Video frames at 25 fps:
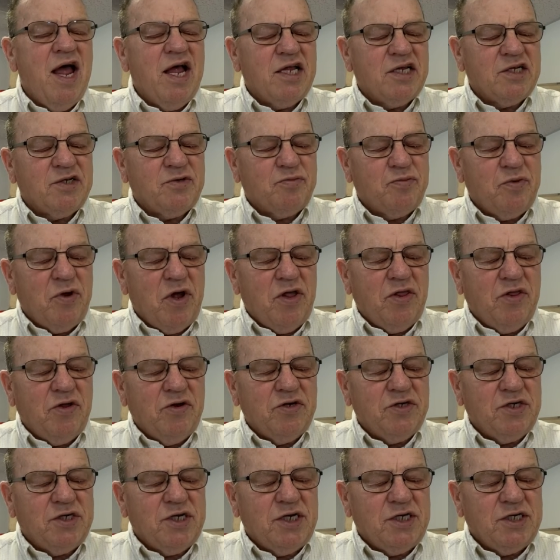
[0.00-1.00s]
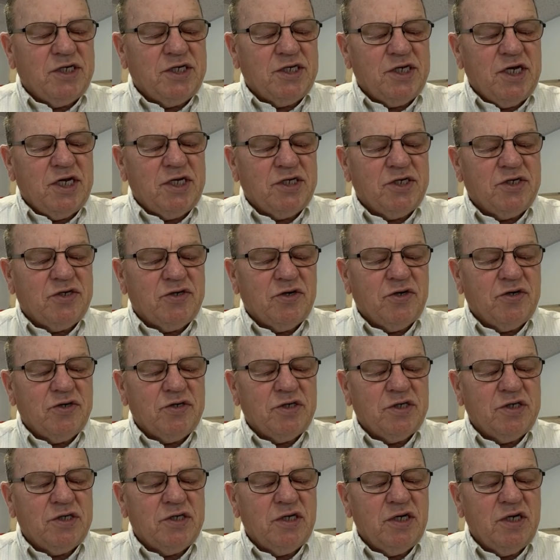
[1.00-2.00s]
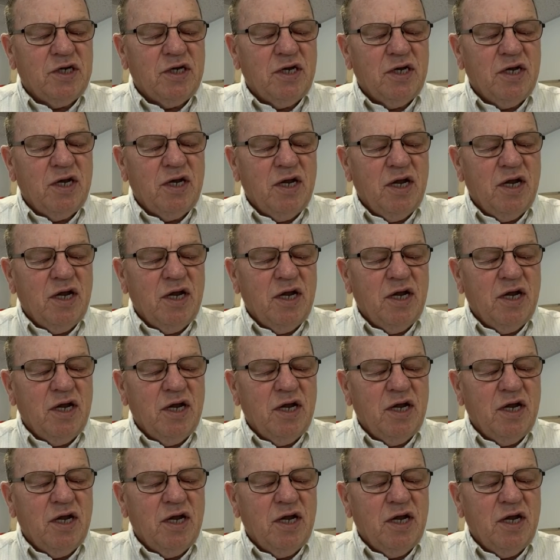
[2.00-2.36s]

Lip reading: as brothers and sisters.